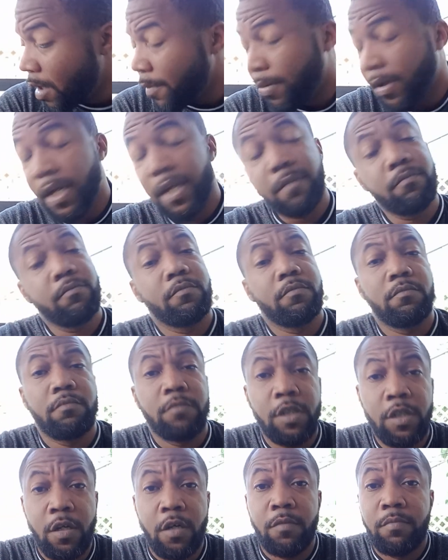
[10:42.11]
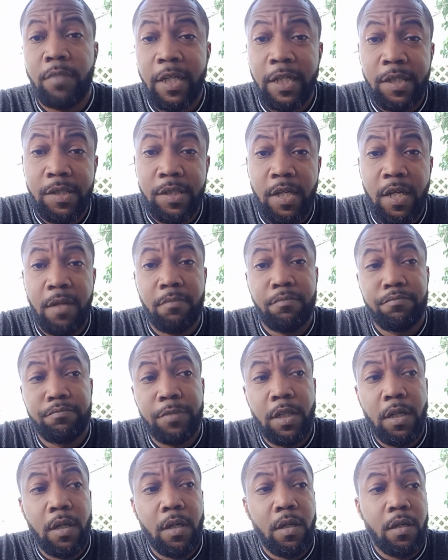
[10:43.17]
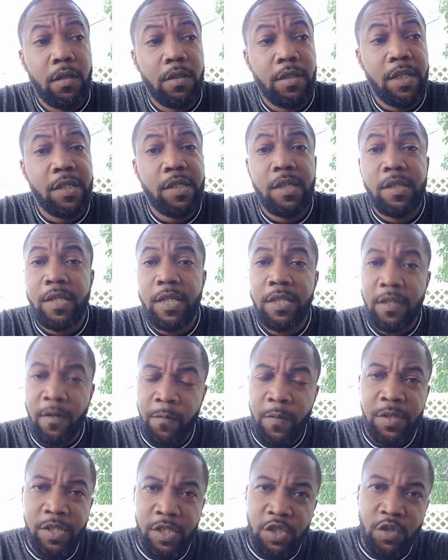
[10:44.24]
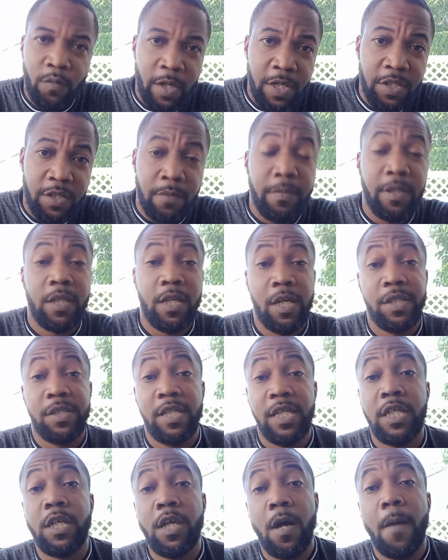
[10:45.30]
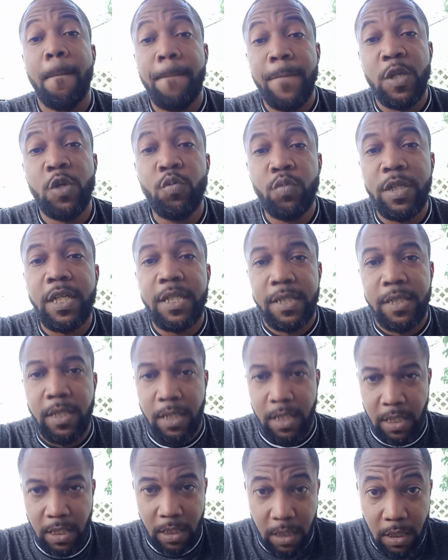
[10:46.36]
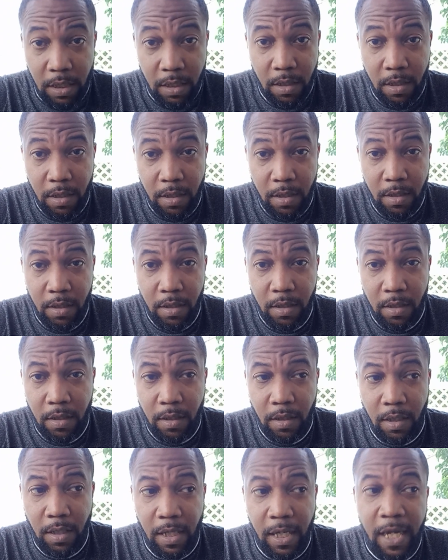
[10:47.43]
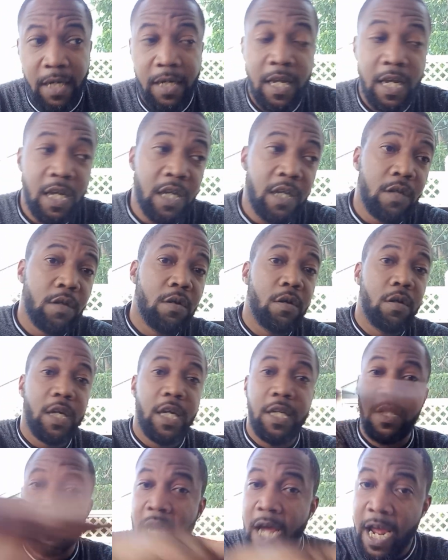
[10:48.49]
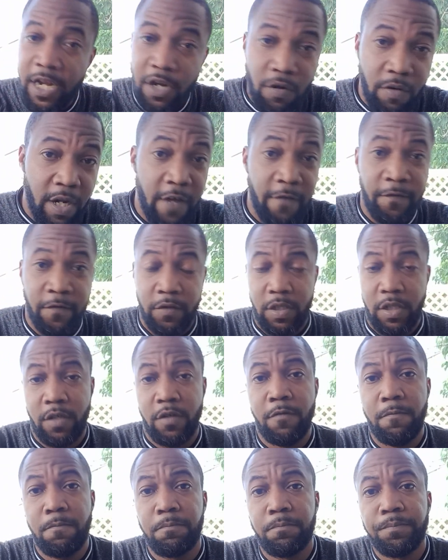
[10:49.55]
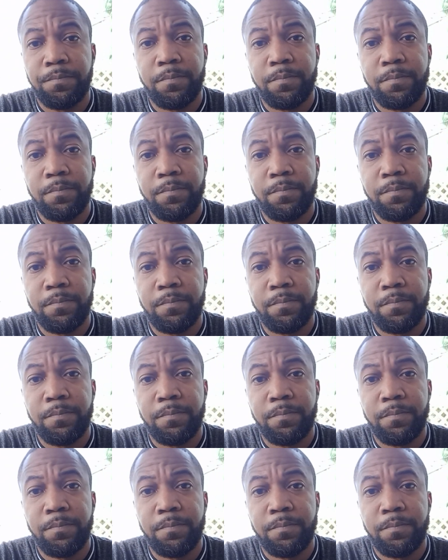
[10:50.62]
But, you know, like I said, this is a different situation because the community, in a entire effort here,